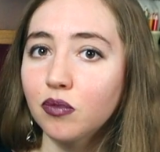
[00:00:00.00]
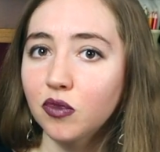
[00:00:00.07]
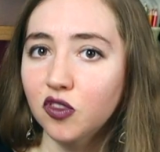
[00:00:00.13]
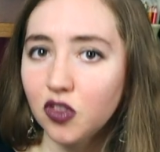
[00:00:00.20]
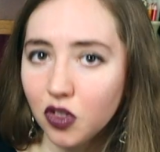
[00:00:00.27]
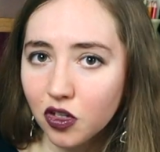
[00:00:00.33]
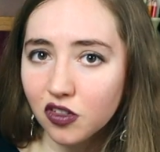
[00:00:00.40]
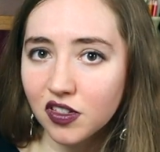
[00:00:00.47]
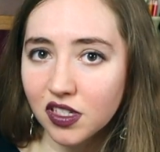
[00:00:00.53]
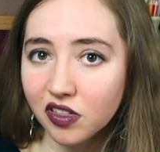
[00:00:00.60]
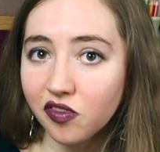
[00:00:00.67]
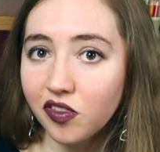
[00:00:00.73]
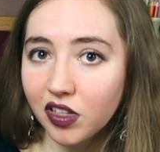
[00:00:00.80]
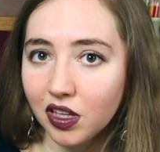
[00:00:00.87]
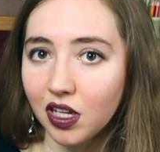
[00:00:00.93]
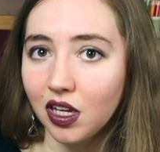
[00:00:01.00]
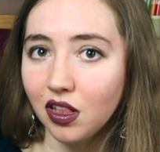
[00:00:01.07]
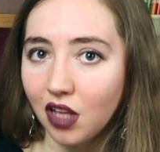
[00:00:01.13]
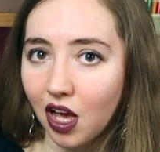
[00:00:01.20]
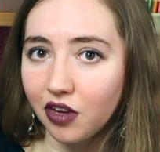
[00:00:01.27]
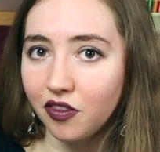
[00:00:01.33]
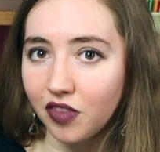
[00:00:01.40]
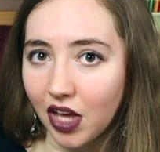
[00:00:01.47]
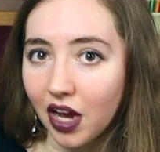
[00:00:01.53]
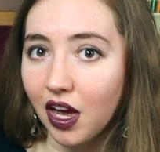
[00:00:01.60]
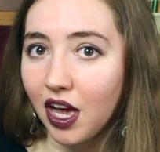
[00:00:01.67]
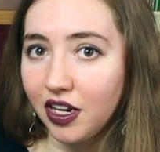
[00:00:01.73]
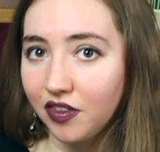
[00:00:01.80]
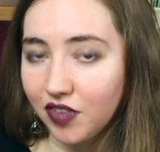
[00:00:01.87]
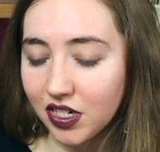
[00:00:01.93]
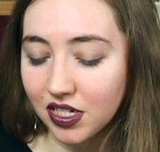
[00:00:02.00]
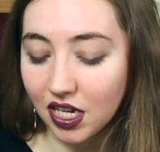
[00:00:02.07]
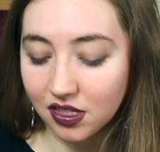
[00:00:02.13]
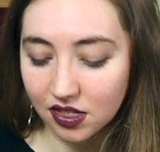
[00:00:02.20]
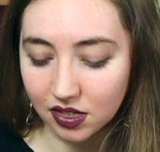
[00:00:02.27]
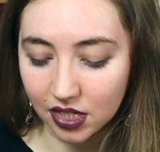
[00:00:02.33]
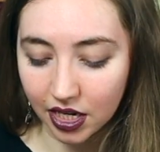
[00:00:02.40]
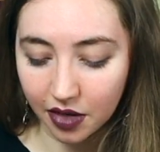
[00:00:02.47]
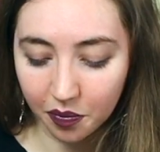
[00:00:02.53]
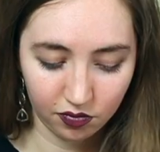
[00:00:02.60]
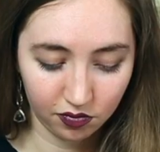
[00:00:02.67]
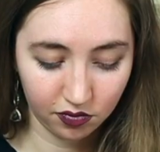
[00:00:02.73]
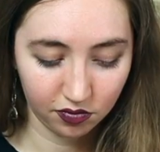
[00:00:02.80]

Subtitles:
so you're still feeling a lot of that kind of intensity.